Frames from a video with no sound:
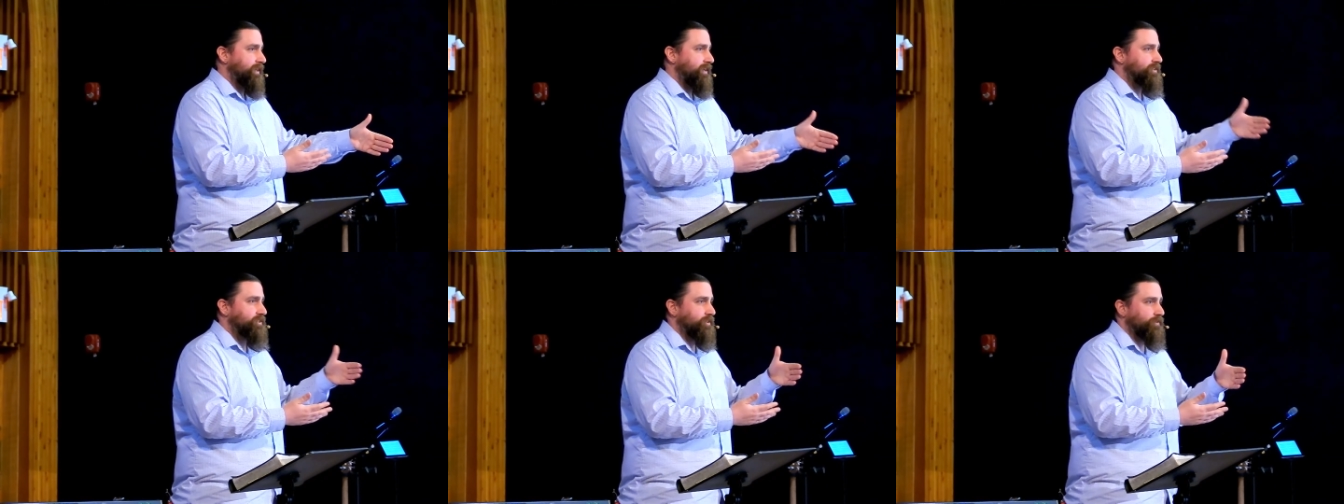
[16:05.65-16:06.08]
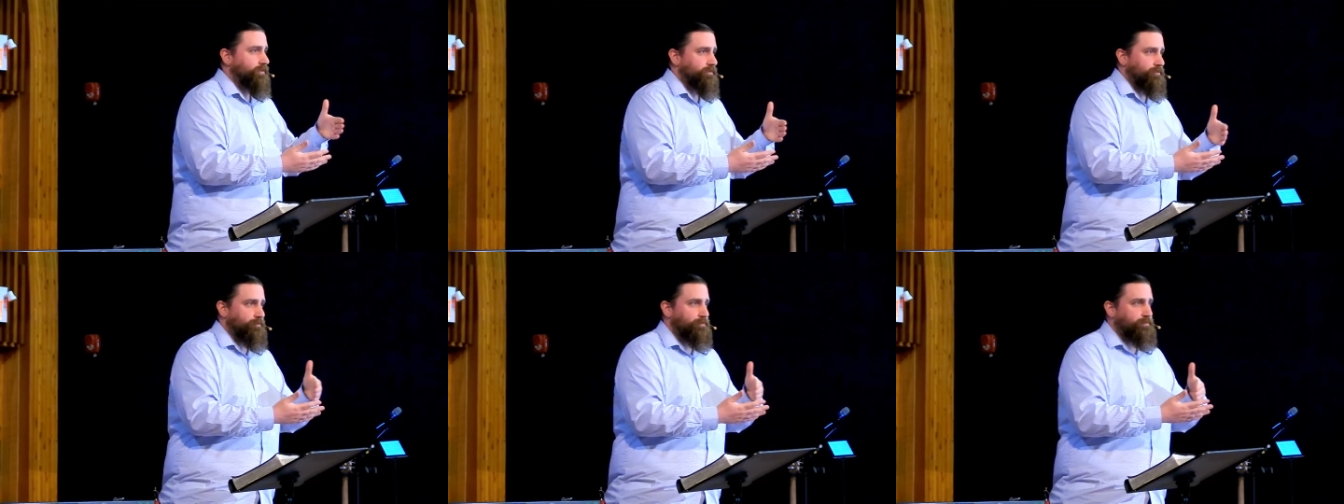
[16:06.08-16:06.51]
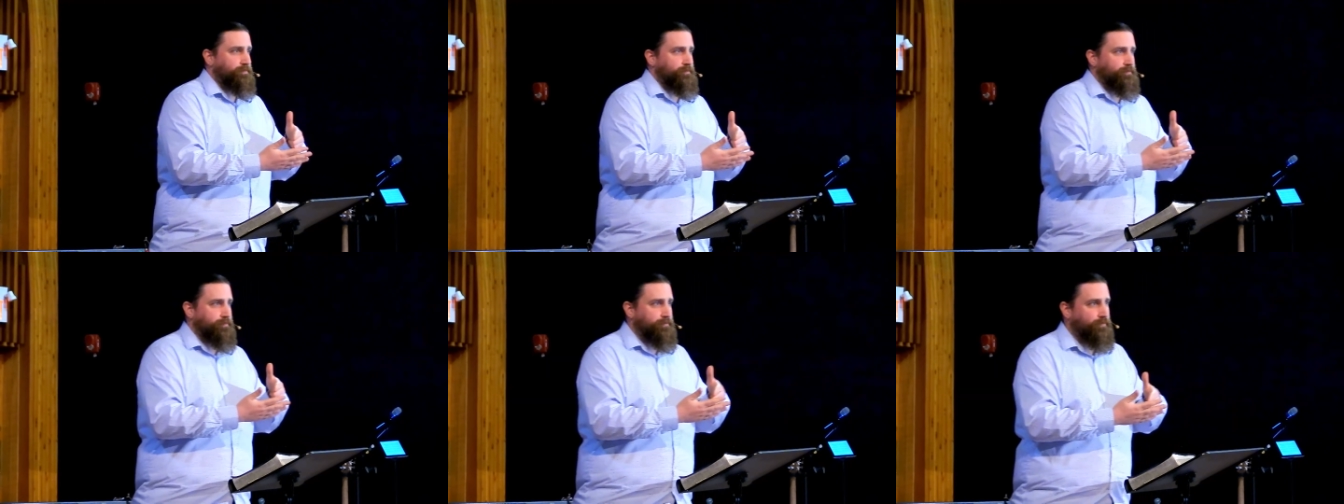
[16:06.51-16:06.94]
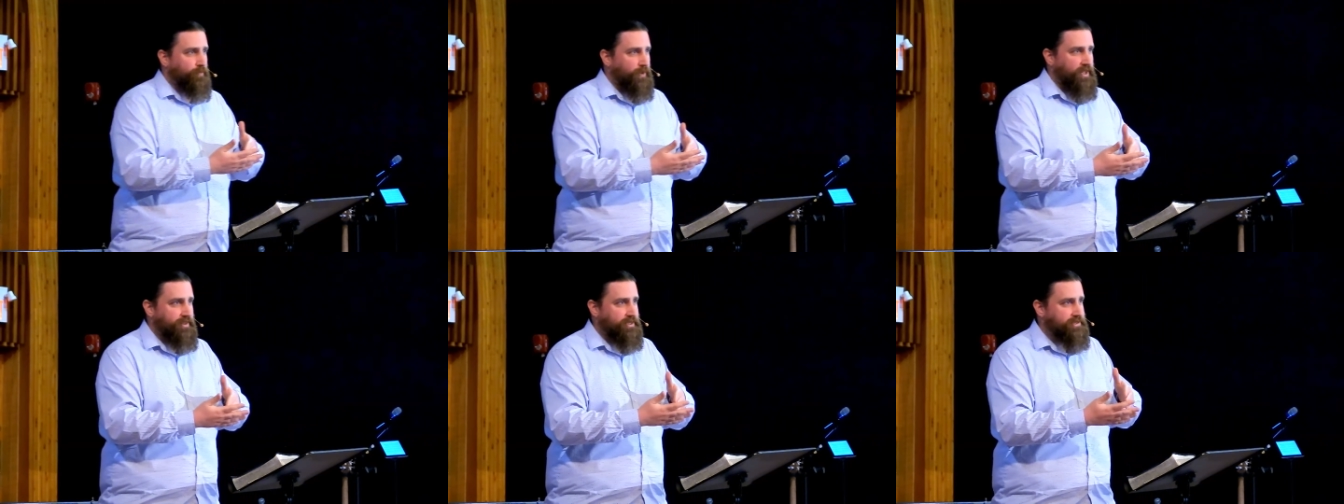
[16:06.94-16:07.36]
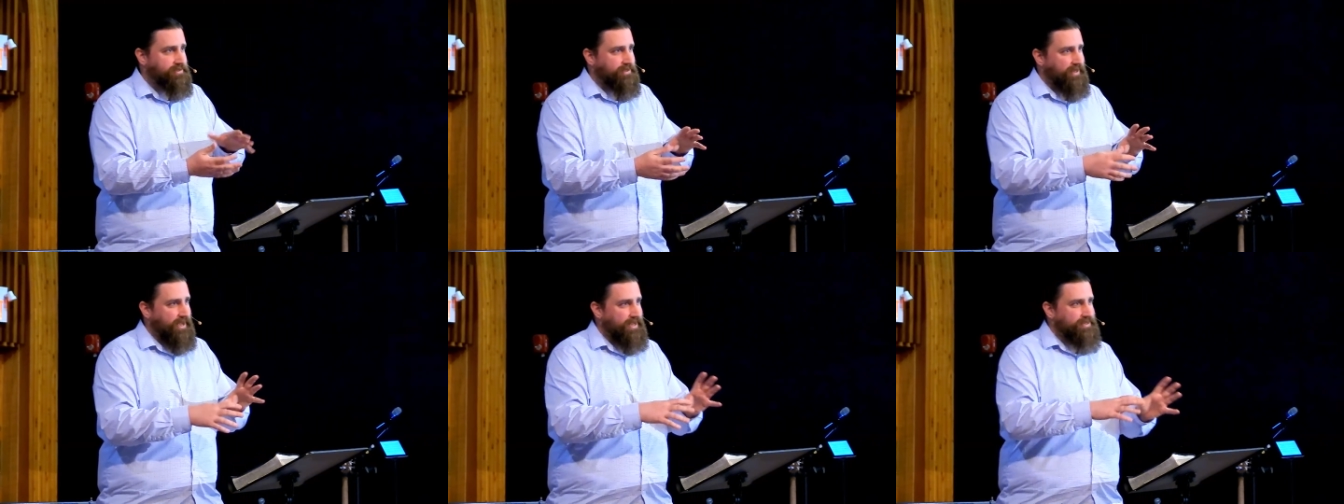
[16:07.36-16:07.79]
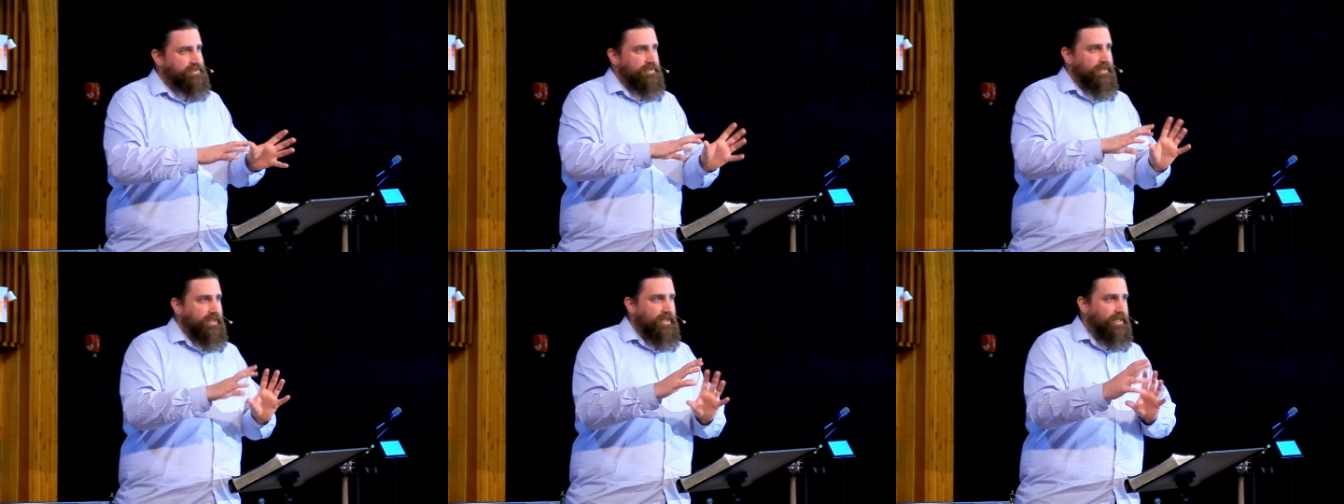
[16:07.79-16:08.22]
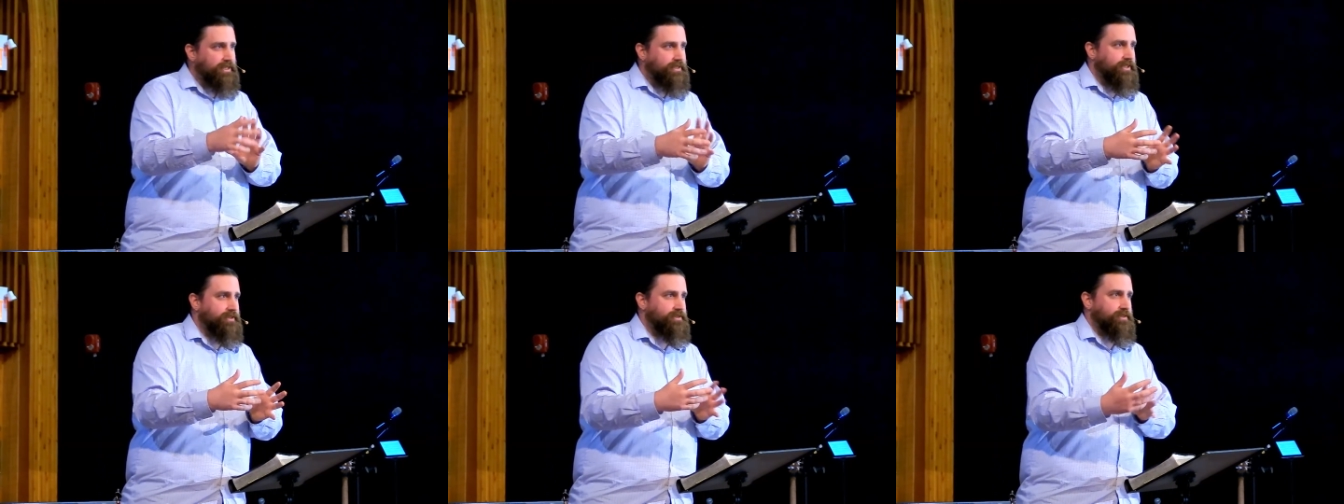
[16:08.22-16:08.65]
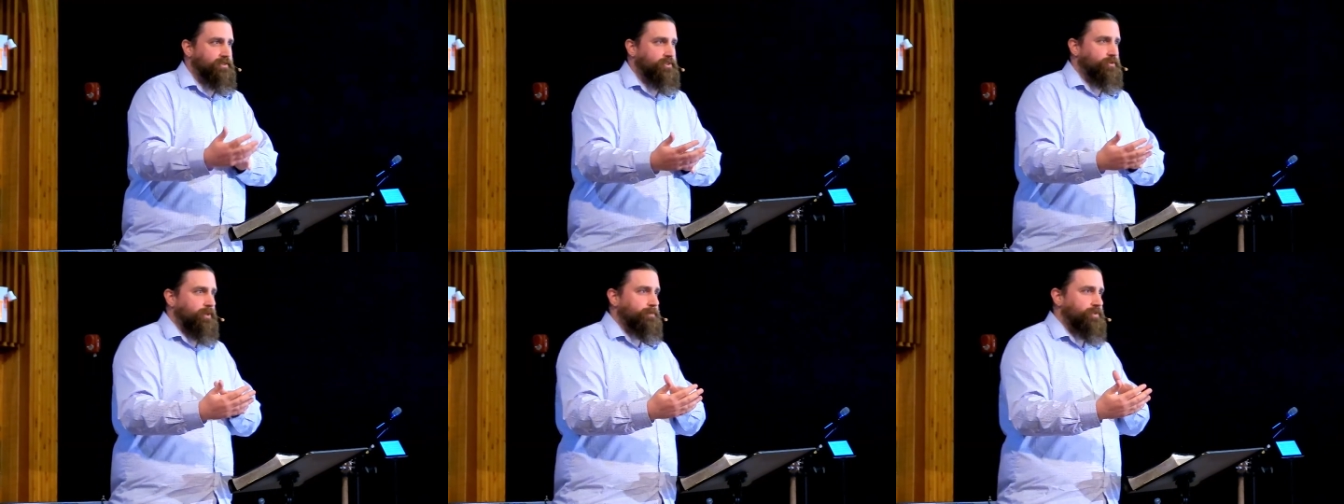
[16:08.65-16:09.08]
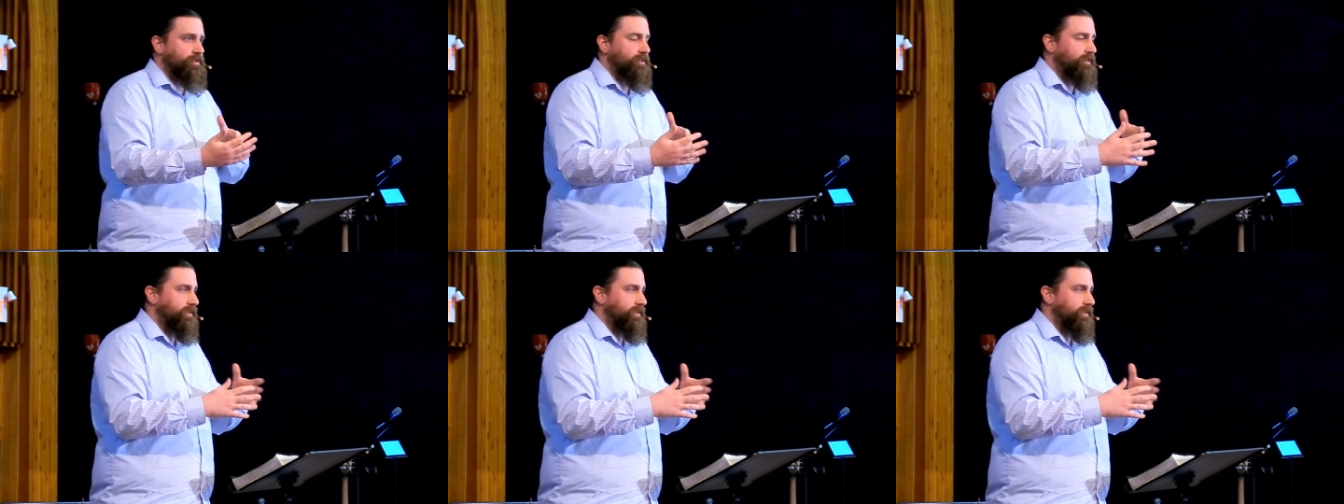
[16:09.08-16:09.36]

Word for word: And so while this has inklings in Scripture,